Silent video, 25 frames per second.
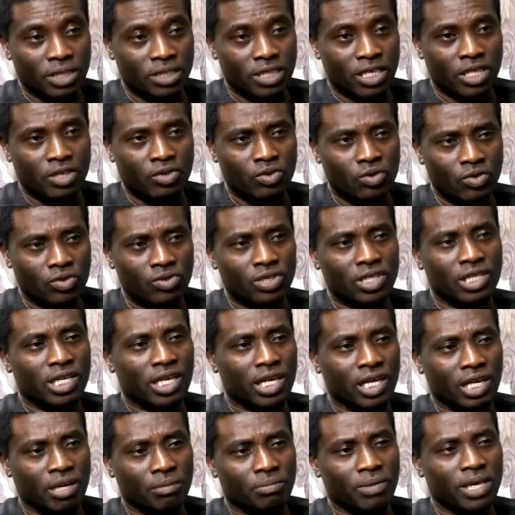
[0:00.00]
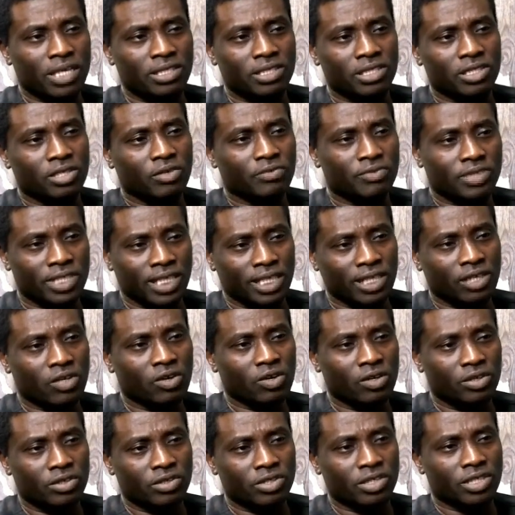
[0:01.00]
they're using that capacity of
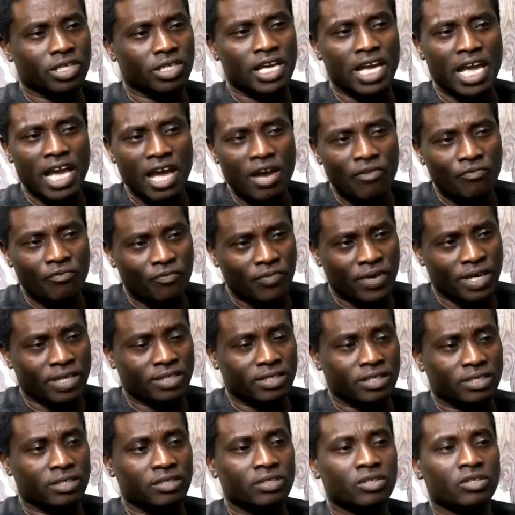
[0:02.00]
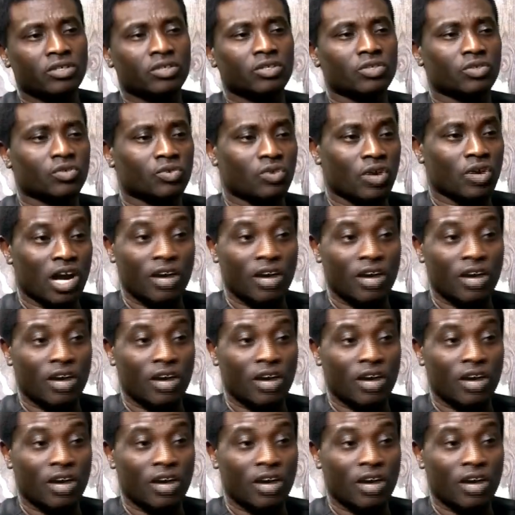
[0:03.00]
technology, everything.